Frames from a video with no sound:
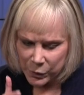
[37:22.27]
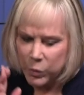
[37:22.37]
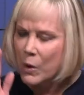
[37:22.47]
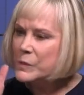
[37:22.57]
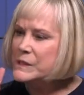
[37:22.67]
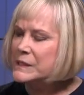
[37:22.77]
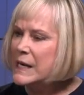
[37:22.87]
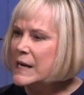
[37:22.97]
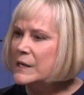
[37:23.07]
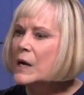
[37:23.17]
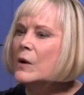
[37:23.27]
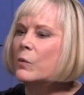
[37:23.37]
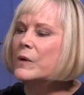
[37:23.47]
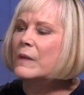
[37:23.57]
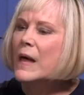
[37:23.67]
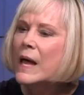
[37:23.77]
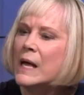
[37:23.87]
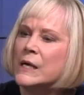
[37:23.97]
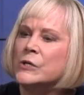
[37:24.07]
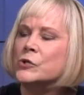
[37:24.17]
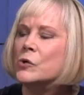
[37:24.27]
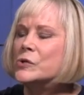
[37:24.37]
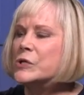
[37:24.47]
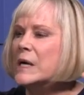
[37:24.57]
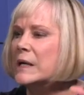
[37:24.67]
what was said when the angels